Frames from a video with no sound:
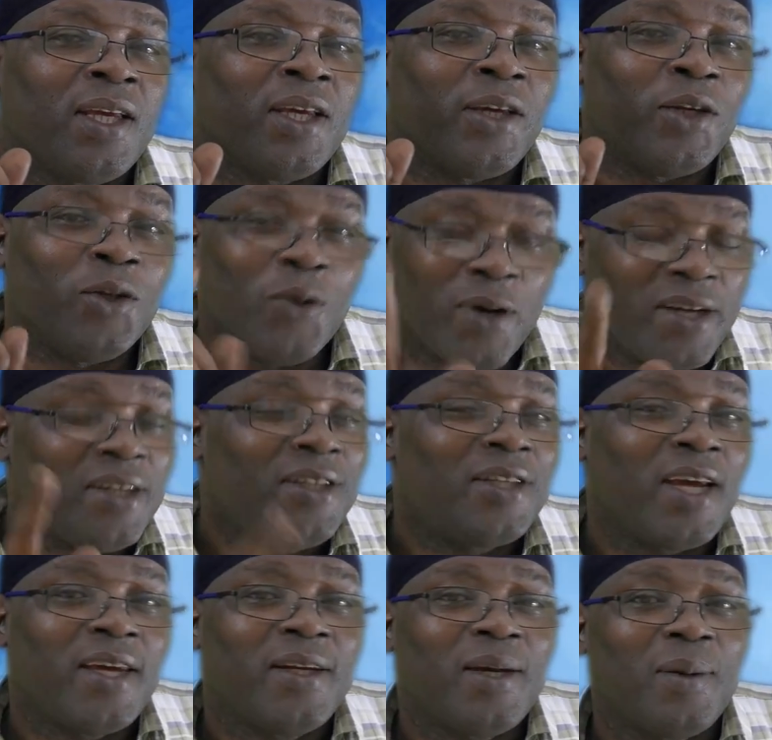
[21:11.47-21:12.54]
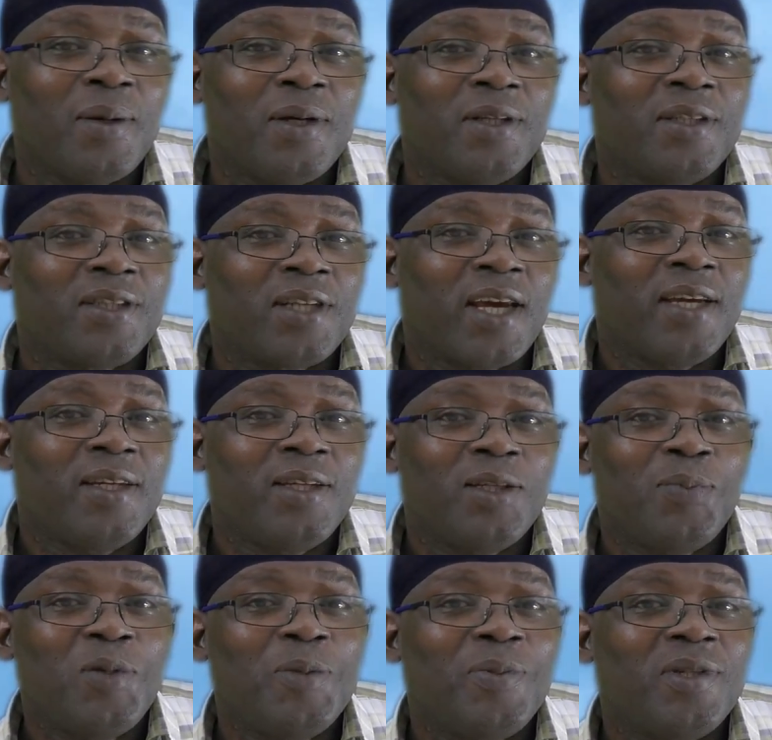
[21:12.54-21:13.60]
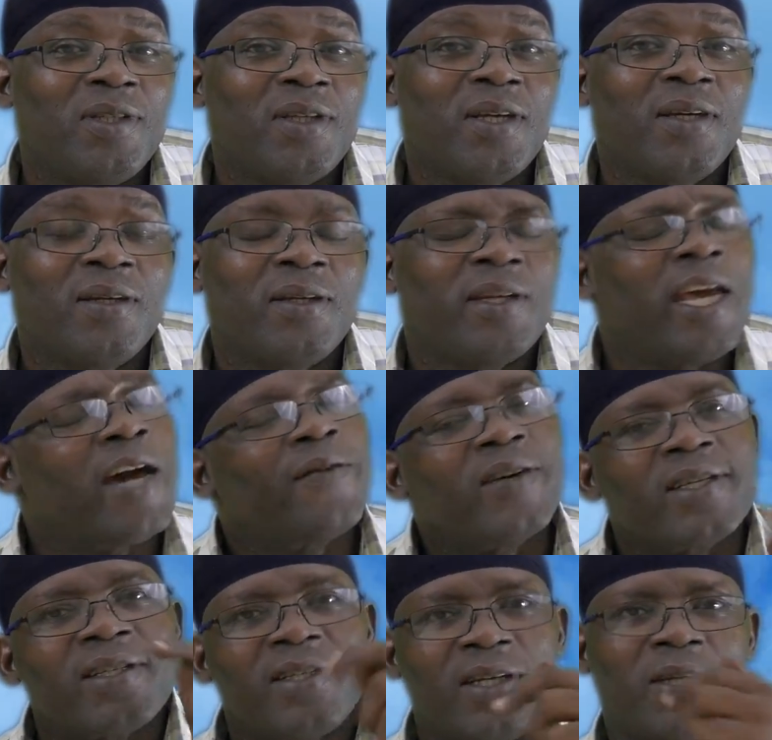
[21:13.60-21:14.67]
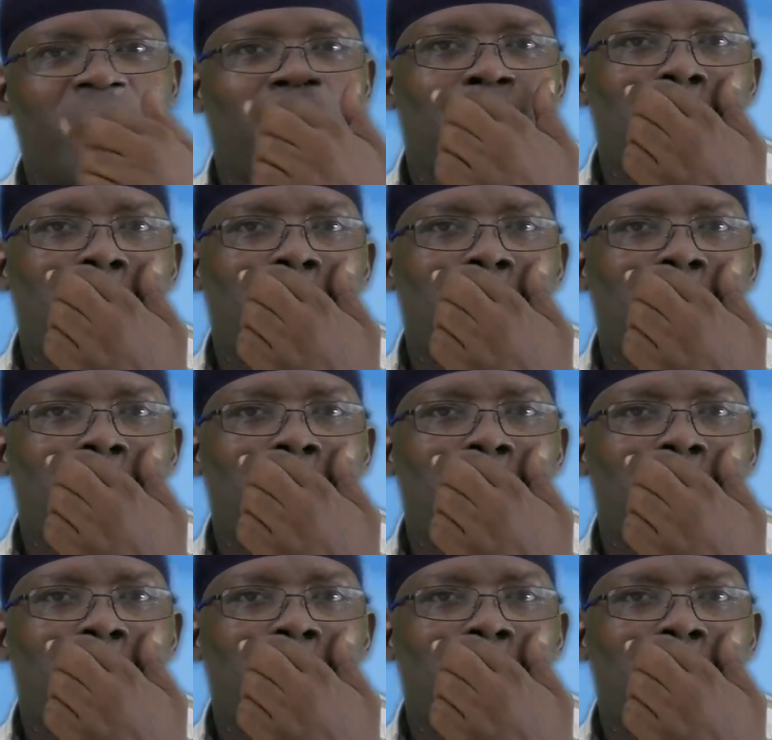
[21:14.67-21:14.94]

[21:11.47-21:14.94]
You know what the Chinese people say? They have a saying.